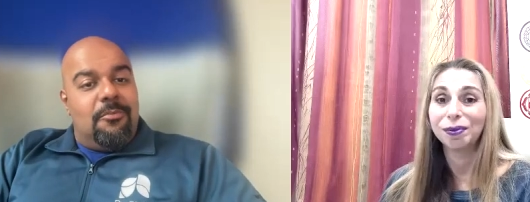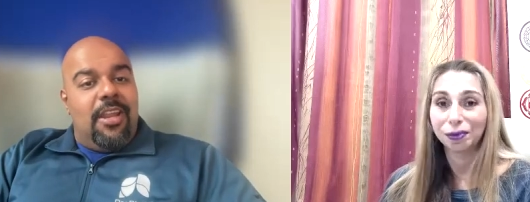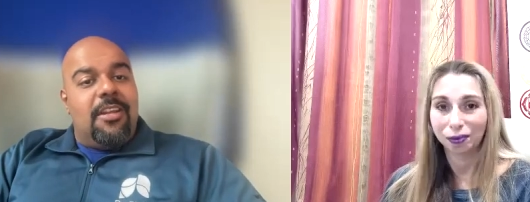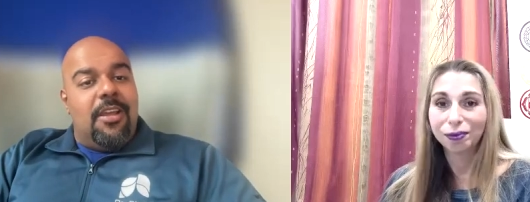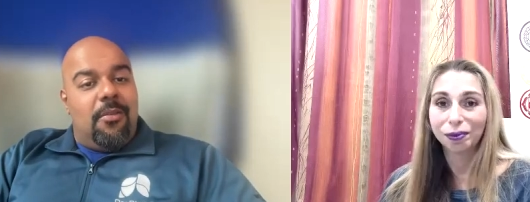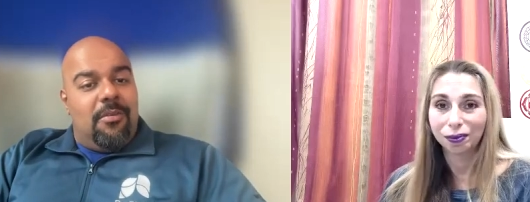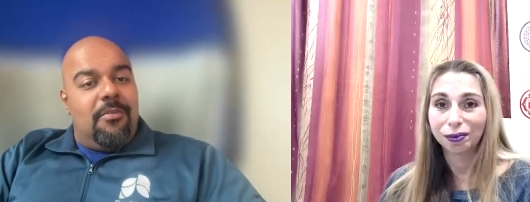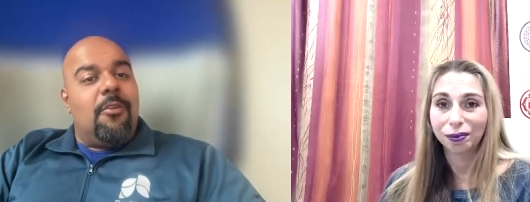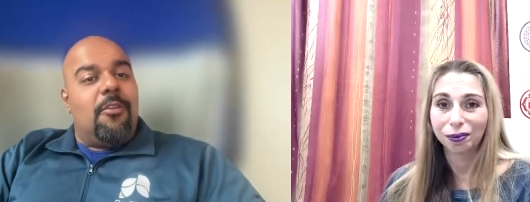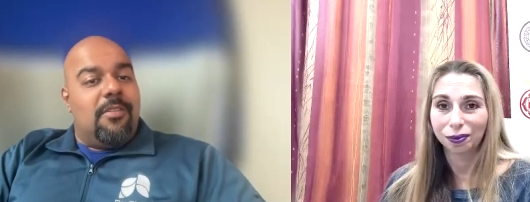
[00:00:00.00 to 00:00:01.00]
Speaker 1: breakdown
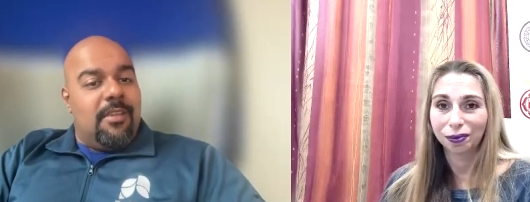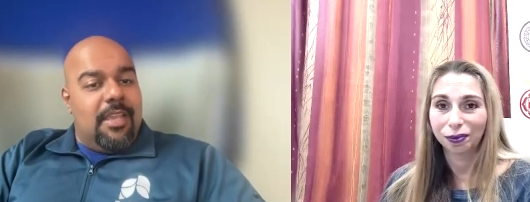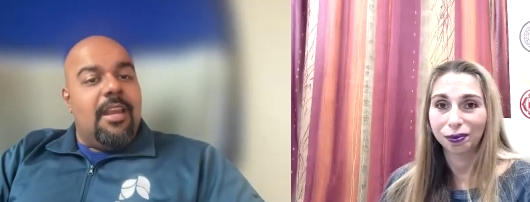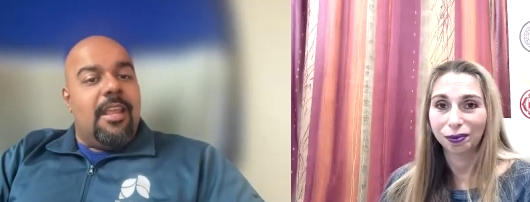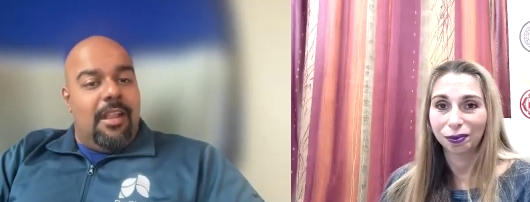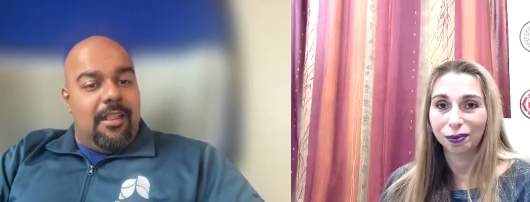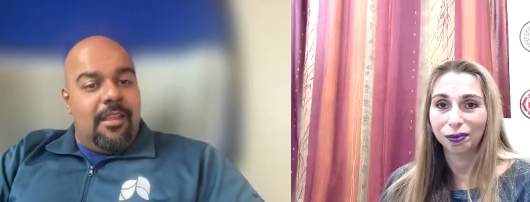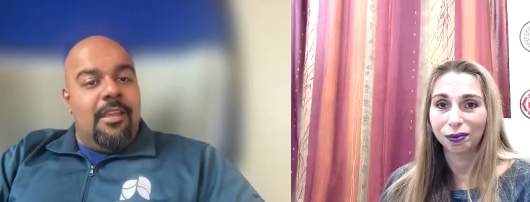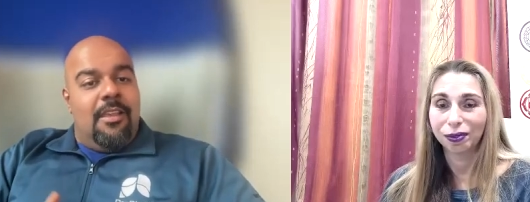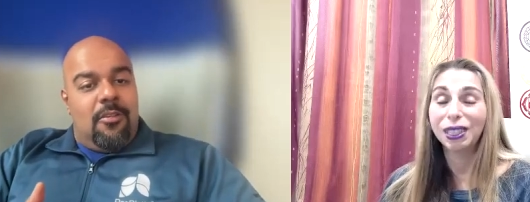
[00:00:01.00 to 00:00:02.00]
for skin health.
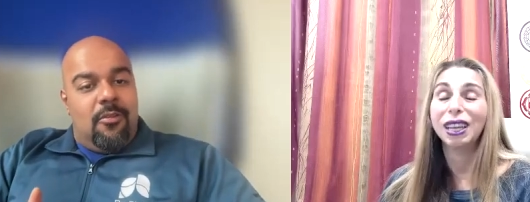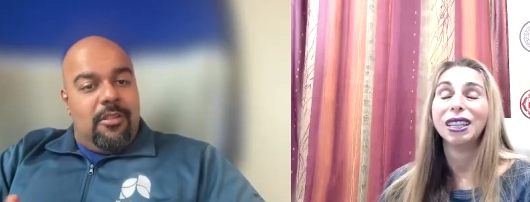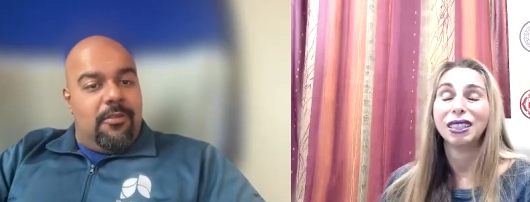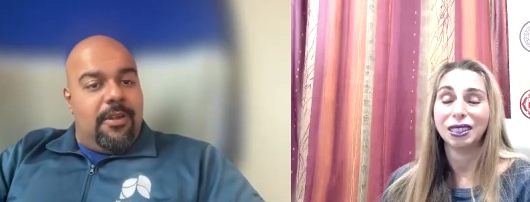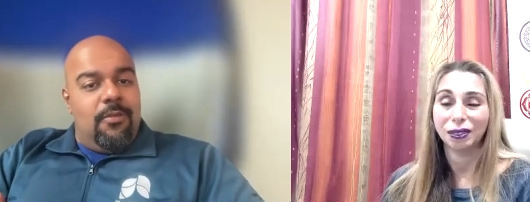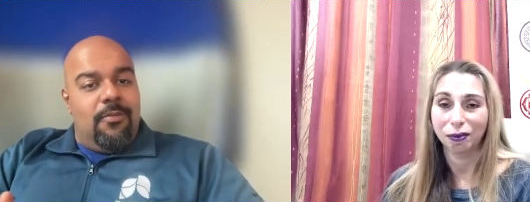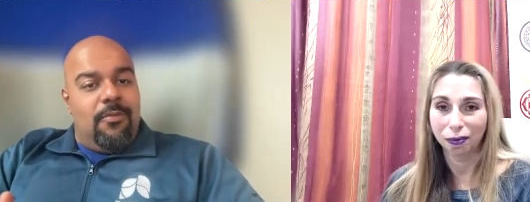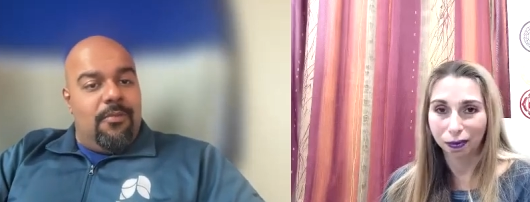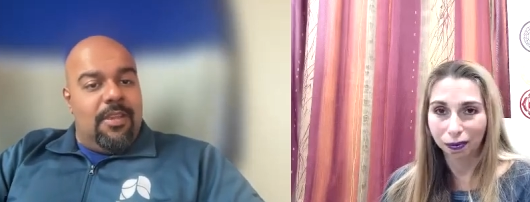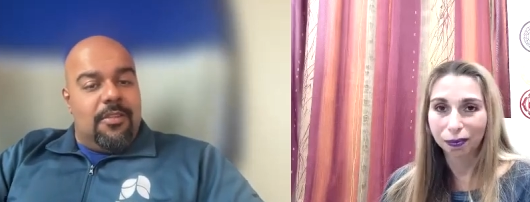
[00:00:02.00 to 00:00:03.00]
So yes. in three to
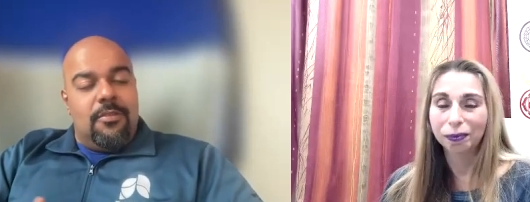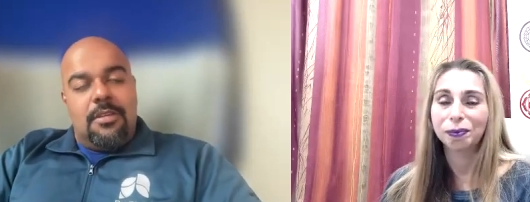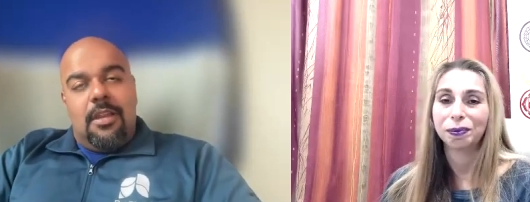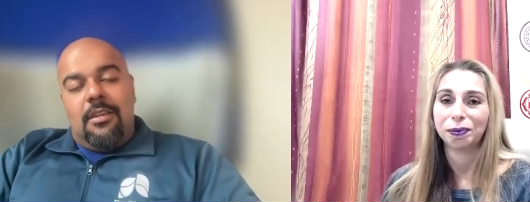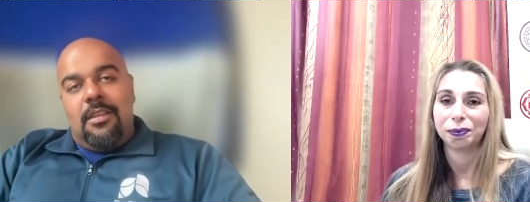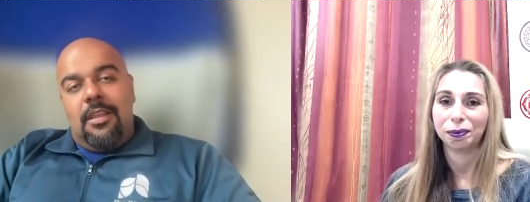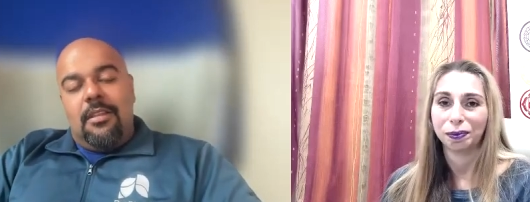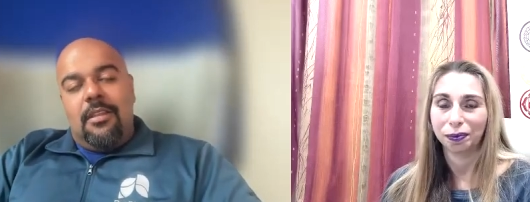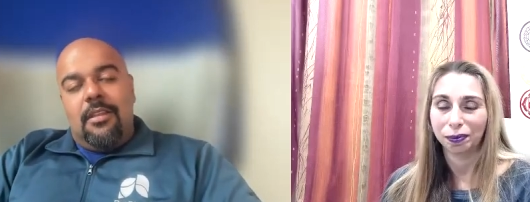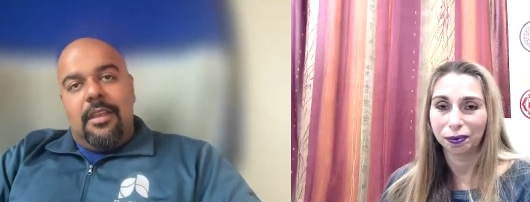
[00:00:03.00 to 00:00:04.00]
four weeks, you start
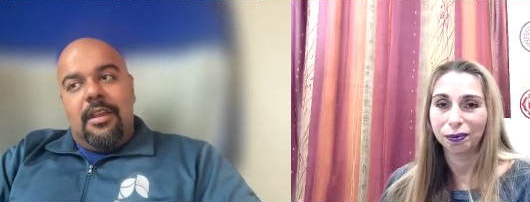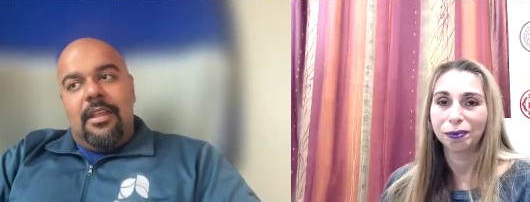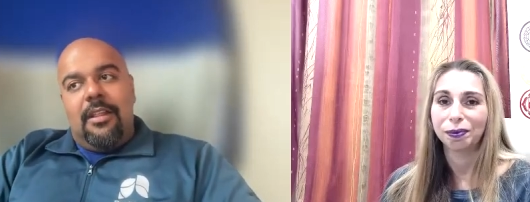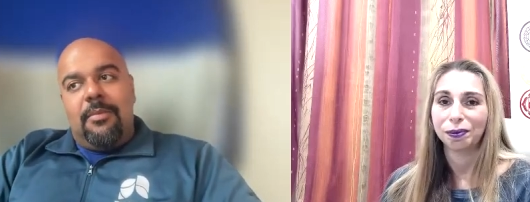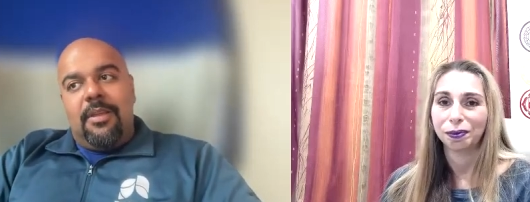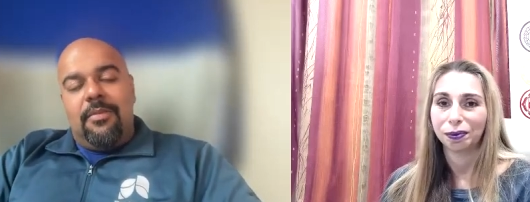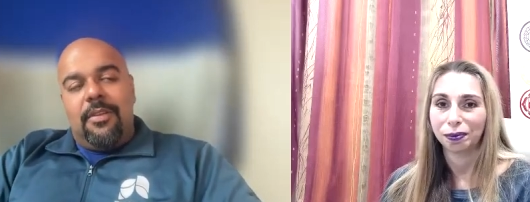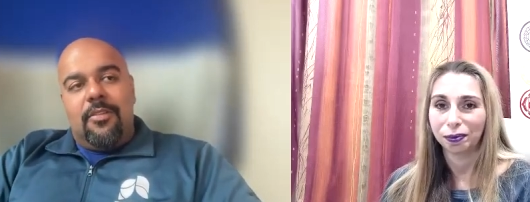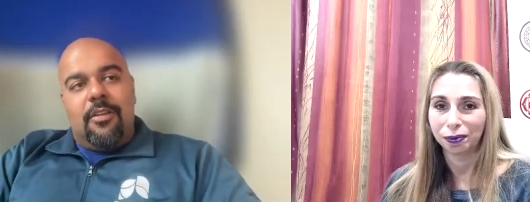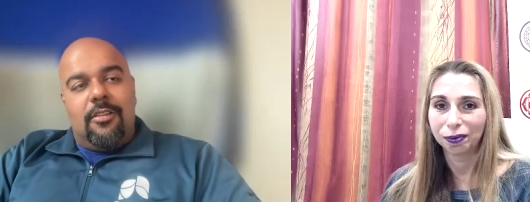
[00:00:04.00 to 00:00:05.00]
seeing the skin health
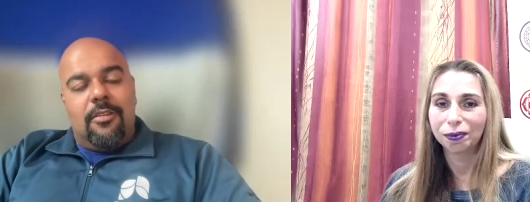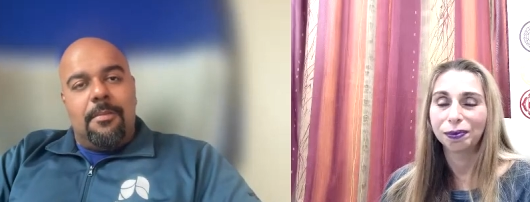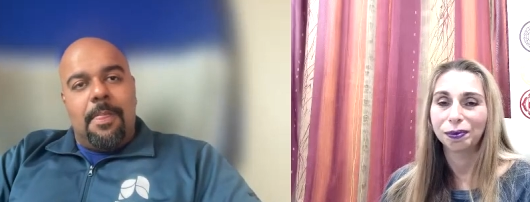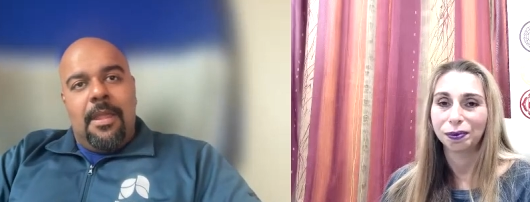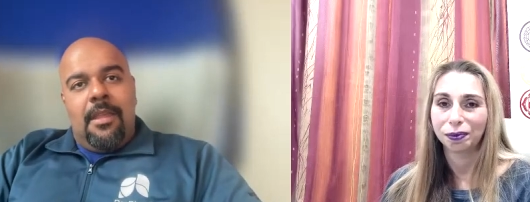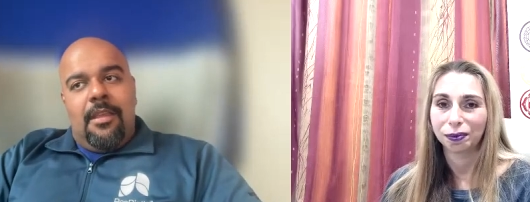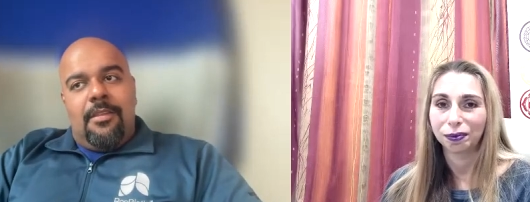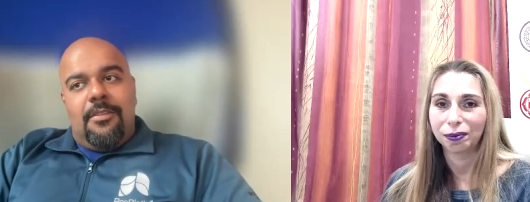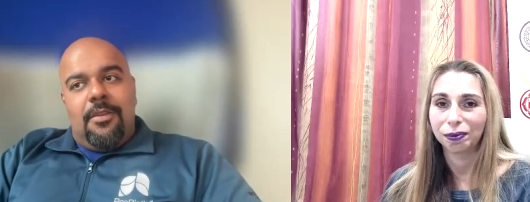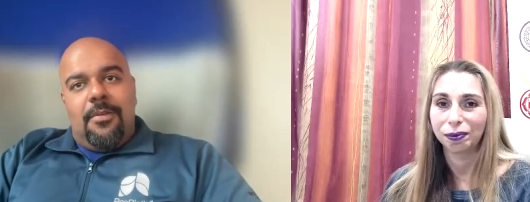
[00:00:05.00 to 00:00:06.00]
benefits also.
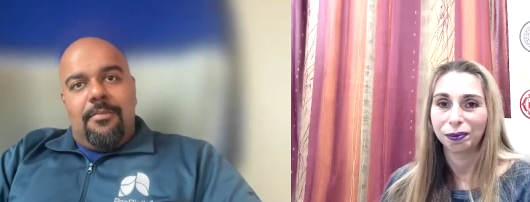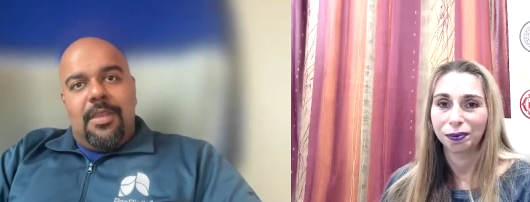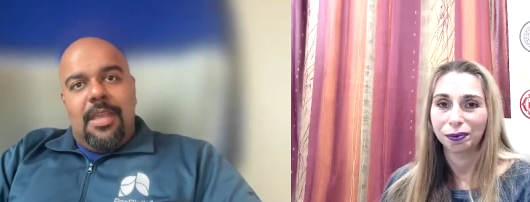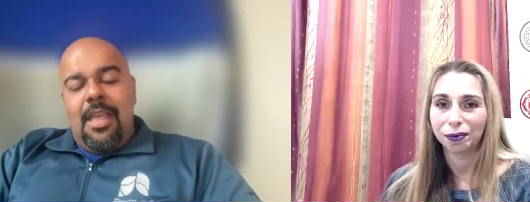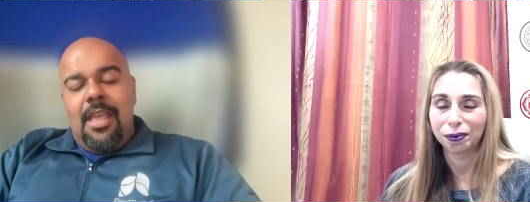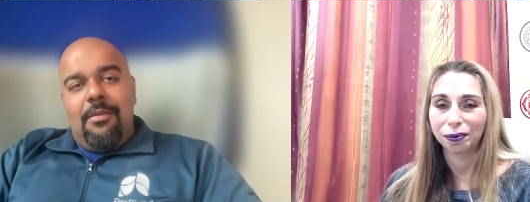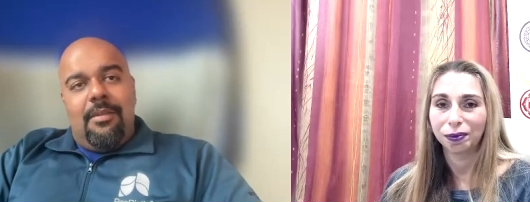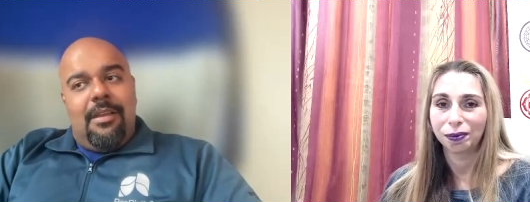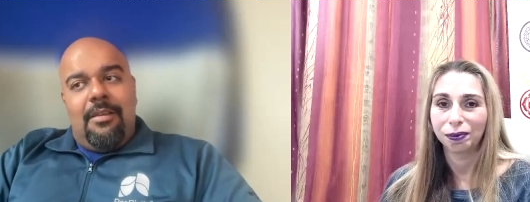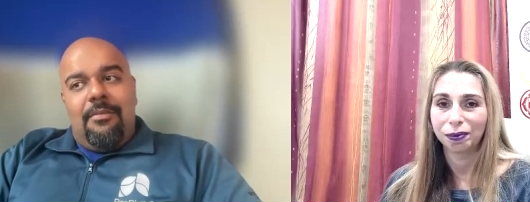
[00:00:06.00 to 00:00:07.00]
So yeah,
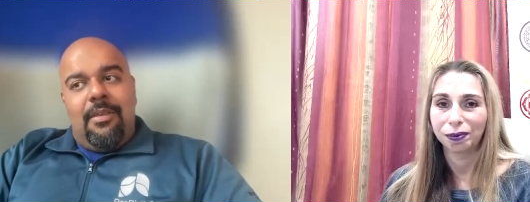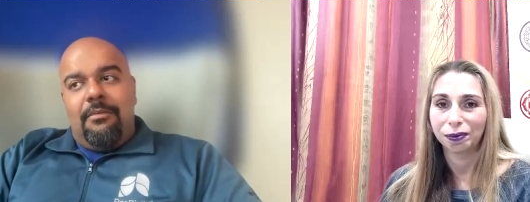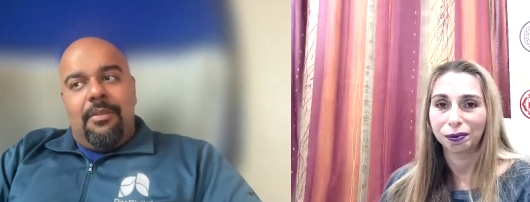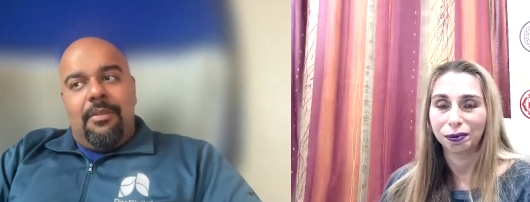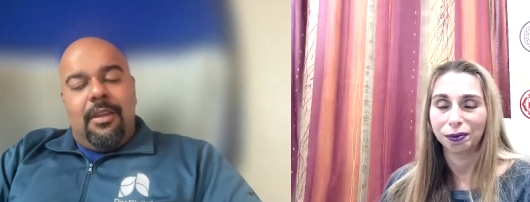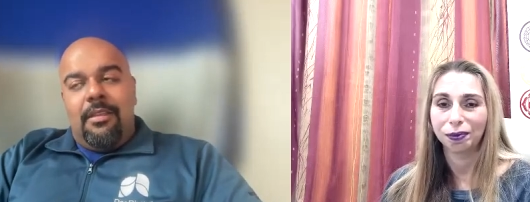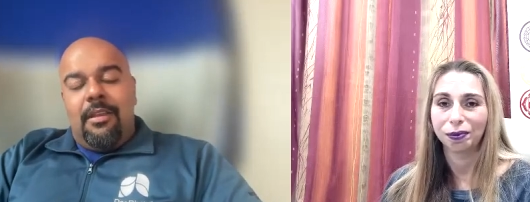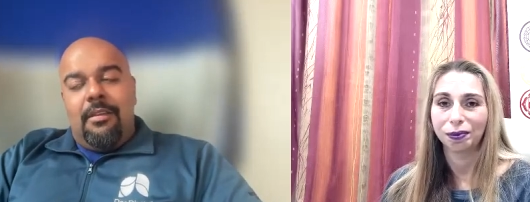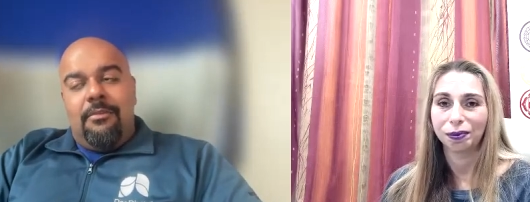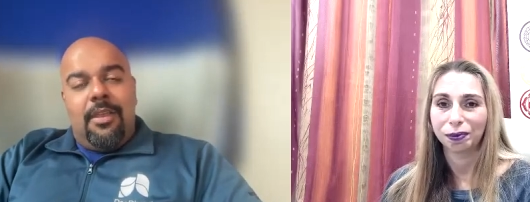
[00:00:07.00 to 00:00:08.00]
uh, we are very
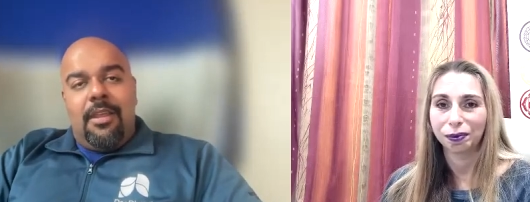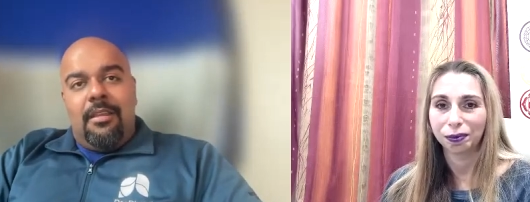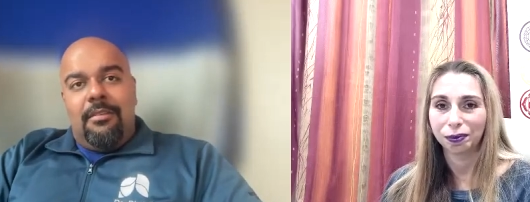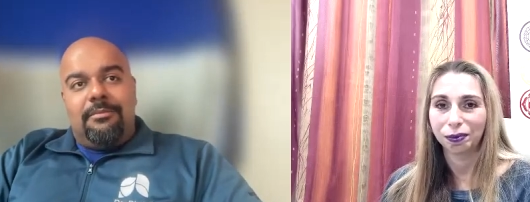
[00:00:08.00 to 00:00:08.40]
get, we are getting